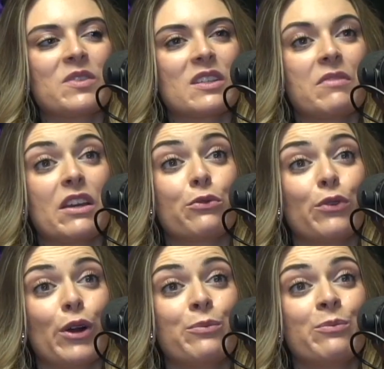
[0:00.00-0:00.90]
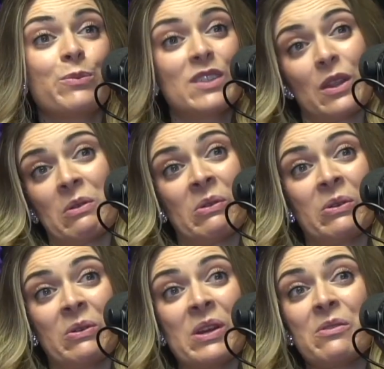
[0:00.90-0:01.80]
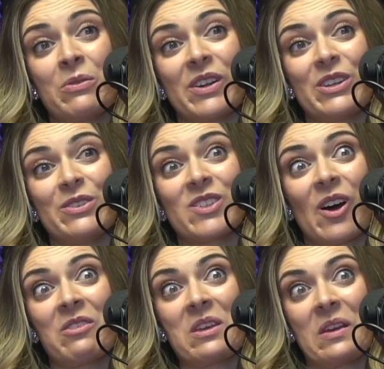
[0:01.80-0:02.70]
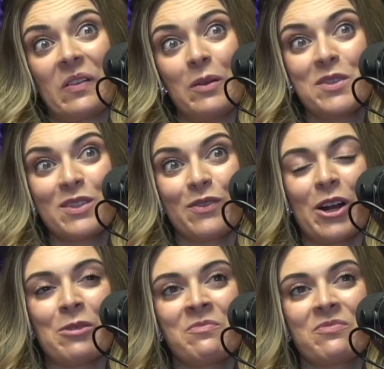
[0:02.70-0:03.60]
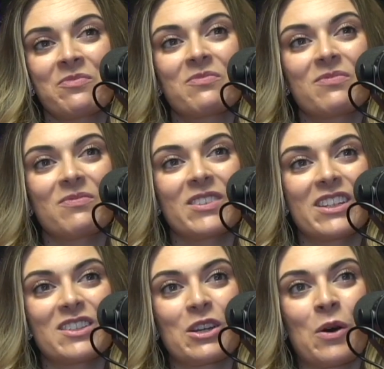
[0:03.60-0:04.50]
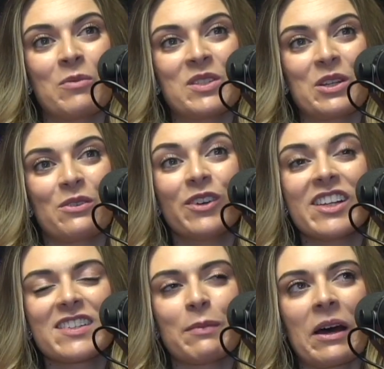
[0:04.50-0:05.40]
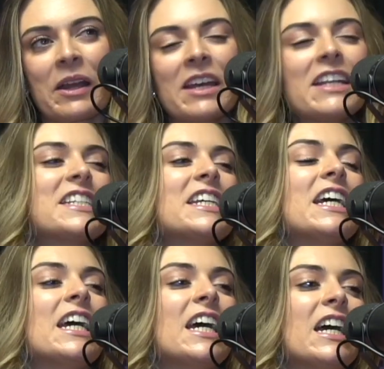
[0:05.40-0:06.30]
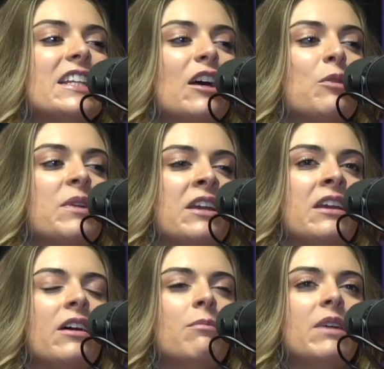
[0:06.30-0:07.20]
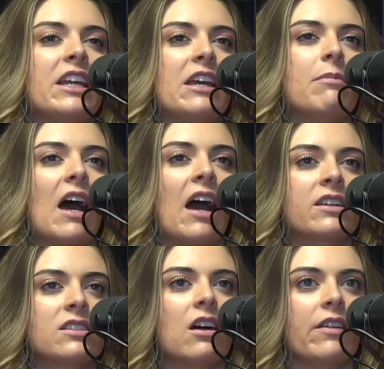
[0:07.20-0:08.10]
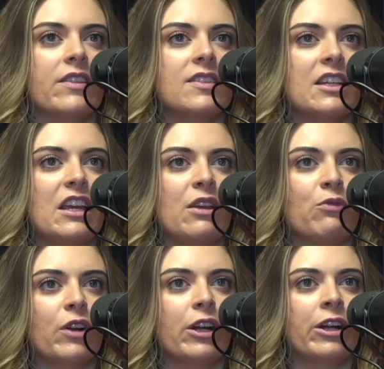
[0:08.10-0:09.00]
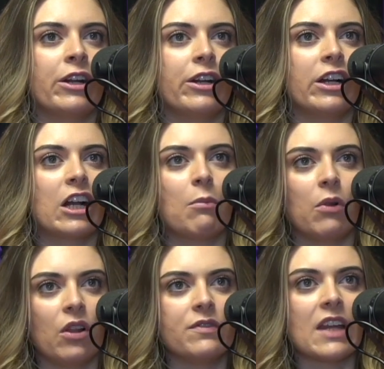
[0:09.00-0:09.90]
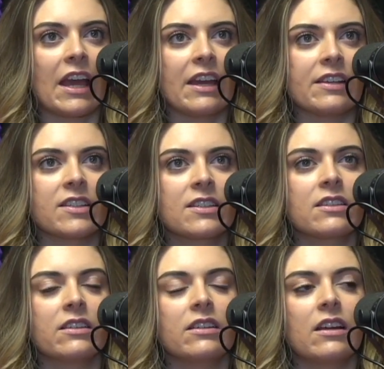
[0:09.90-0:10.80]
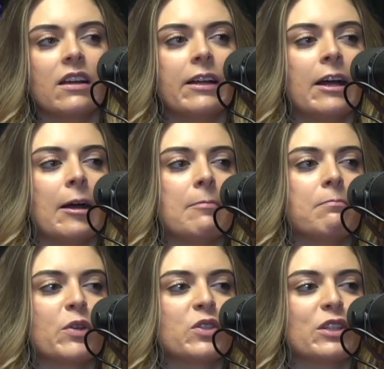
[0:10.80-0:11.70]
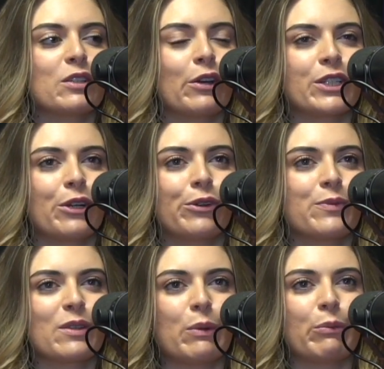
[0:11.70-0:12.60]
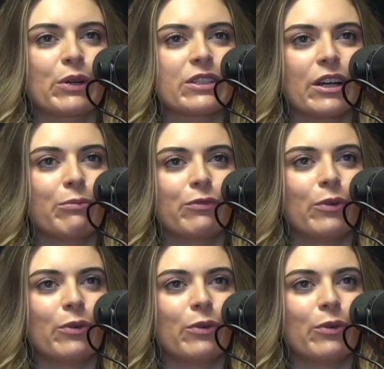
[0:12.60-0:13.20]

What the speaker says: something from Southern Illinois, where you saw the eclipse from. Get to go home and tell your friends about it. That'll be a big impact on the city for a couple of days. Most of these hotel rooms have been booked up